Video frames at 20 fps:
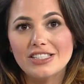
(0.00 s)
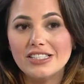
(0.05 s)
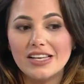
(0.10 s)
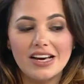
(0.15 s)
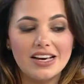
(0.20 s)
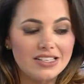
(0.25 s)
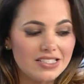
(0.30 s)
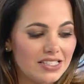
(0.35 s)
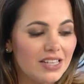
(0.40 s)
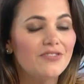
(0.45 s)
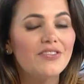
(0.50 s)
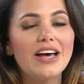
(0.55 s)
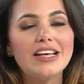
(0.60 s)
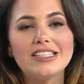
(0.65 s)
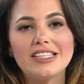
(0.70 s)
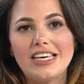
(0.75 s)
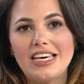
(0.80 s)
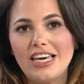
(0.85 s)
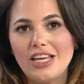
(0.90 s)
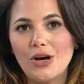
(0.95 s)
uh, Slim
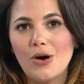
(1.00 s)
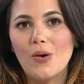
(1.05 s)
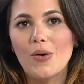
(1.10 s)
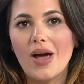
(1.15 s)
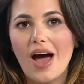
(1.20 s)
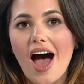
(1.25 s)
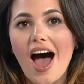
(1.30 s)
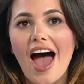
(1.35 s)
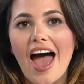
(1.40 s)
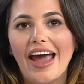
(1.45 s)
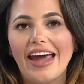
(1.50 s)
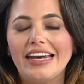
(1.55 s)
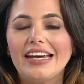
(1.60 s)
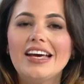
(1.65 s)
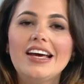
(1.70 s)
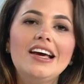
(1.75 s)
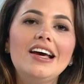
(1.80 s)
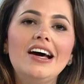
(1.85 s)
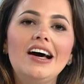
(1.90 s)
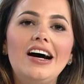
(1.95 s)
Fast Keto Guide
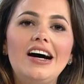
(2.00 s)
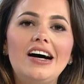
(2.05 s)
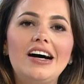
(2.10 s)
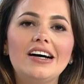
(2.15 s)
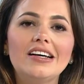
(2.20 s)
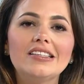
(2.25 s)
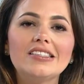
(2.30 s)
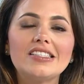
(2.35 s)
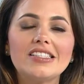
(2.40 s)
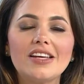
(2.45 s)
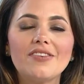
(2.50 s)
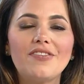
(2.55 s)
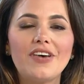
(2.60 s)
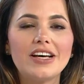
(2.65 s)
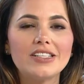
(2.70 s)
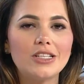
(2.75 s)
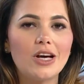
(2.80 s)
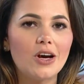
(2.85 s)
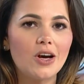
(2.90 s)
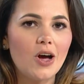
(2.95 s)
on
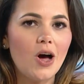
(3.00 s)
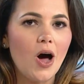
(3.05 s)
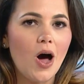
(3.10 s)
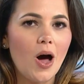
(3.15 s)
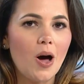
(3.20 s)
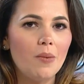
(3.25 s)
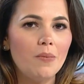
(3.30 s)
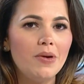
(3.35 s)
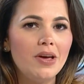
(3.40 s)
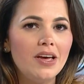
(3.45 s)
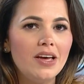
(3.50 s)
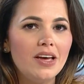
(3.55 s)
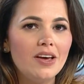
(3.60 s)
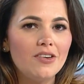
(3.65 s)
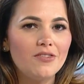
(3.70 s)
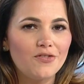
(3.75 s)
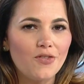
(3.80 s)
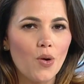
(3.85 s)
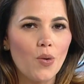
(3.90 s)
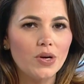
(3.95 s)
slimfast.com
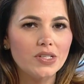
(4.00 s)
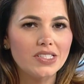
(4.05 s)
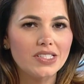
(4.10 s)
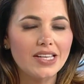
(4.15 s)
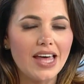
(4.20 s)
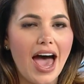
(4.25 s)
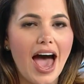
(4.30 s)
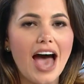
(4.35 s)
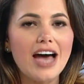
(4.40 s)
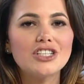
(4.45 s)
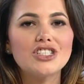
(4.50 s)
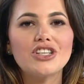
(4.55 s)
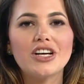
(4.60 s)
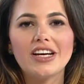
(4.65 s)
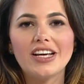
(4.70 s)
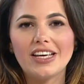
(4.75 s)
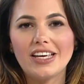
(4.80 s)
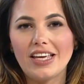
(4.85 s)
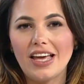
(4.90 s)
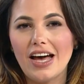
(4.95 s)
forward slash
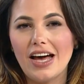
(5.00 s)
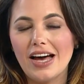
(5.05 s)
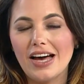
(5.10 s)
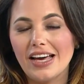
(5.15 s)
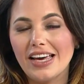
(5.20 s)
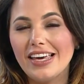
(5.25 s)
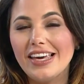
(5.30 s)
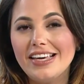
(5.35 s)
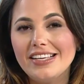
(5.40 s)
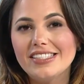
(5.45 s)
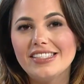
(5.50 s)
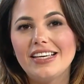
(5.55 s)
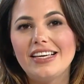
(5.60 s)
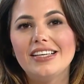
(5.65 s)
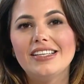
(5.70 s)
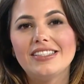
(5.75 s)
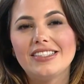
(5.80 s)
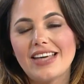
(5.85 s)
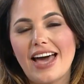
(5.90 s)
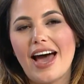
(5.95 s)
uh,
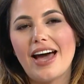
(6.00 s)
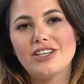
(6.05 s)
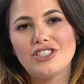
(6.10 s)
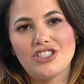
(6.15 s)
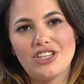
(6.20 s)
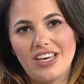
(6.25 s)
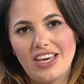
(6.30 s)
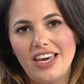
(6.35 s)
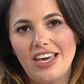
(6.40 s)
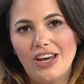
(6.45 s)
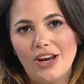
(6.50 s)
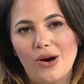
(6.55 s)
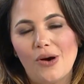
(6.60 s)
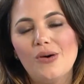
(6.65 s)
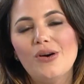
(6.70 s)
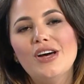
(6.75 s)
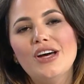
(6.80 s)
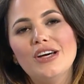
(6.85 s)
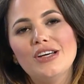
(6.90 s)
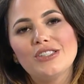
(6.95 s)
easy dash keto.
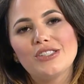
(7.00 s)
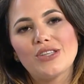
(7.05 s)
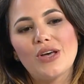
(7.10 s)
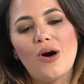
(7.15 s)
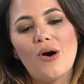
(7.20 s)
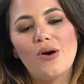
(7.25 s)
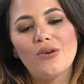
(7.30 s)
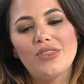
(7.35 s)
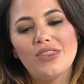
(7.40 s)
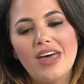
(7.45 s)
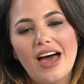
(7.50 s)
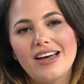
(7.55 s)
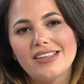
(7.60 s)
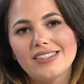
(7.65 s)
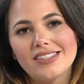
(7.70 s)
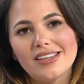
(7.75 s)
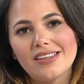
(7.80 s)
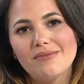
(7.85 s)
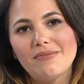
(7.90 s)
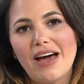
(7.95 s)
So
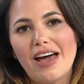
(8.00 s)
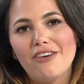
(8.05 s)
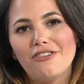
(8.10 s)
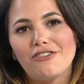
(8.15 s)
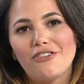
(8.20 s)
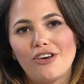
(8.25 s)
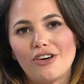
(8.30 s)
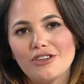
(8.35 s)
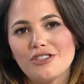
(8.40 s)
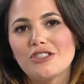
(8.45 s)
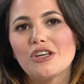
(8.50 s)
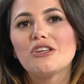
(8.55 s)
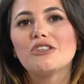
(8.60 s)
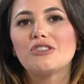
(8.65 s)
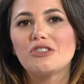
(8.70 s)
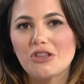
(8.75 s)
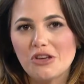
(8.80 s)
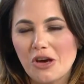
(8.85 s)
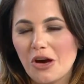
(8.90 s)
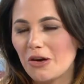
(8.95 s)
that's my first
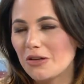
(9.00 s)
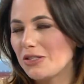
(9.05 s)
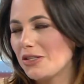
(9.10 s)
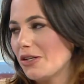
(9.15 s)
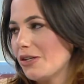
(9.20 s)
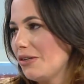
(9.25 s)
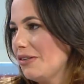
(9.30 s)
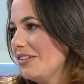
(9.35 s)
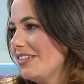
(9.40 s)
to go to.